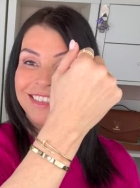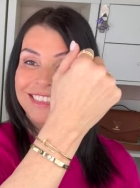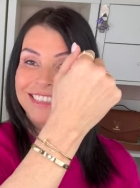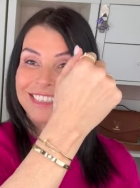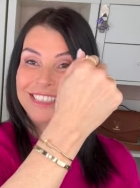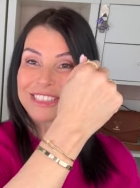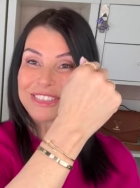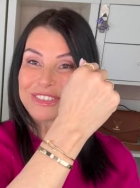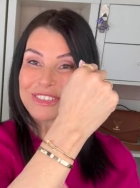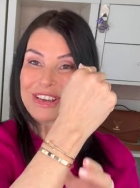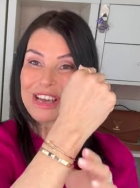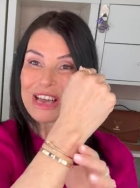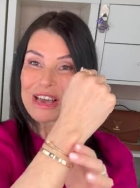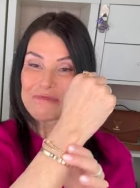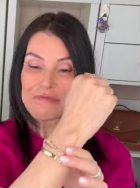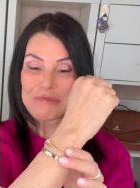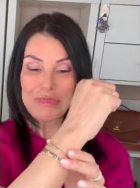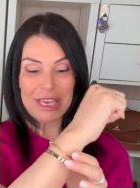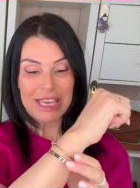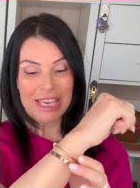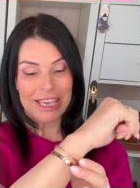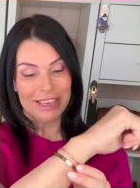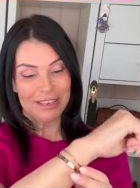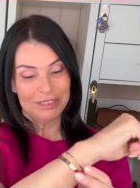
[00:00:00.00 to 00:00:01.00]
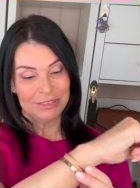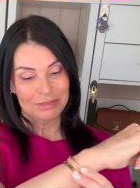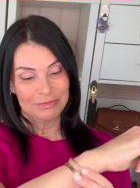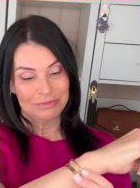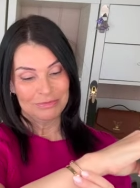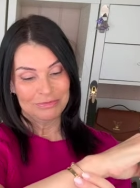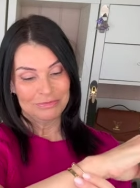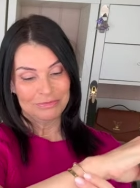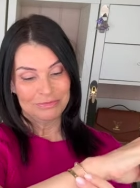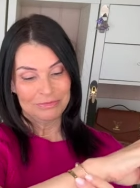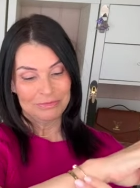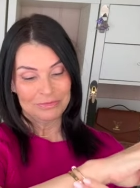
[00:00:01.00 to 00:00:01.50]
So happy.
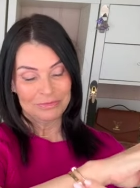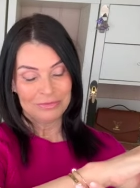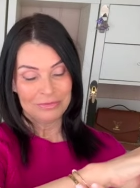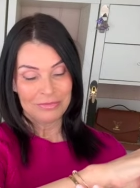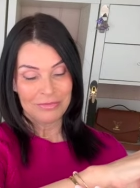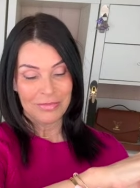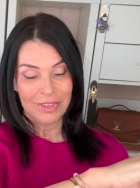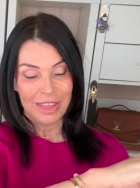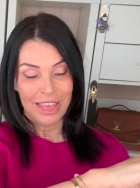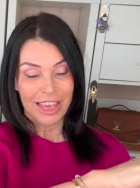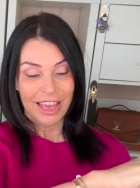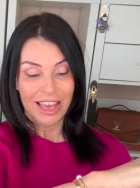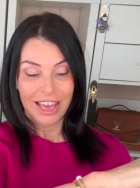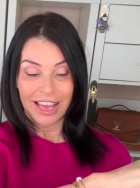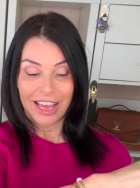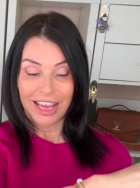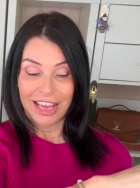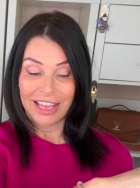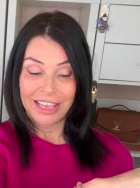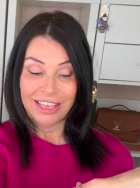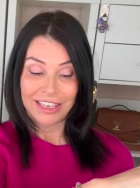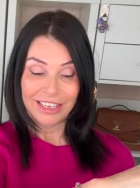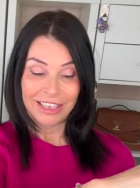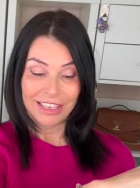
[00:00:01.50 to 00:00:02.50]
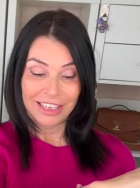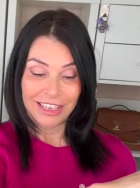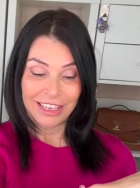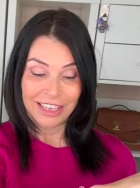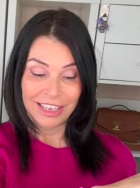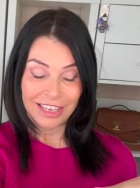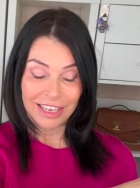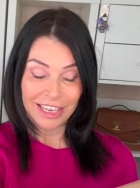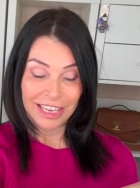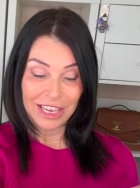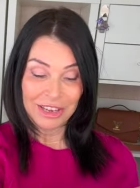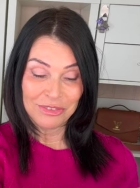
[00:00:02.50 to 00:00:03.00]
And
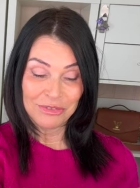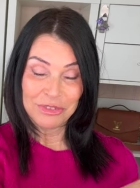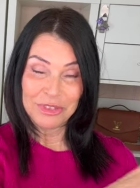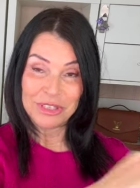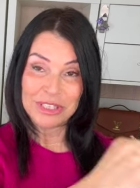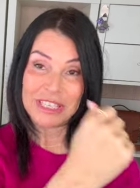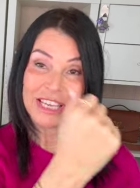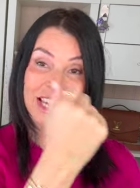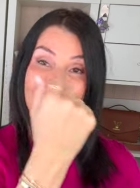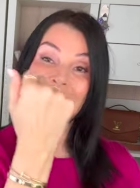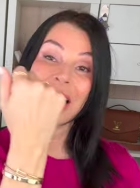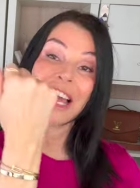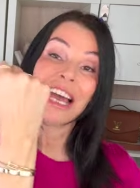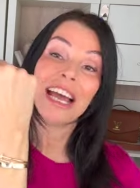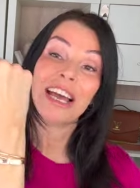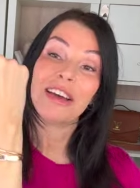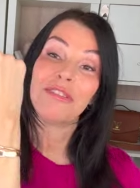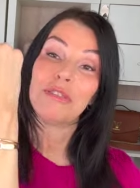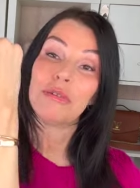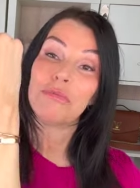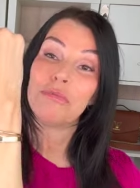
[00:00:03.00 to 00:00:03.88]
I have to say I have the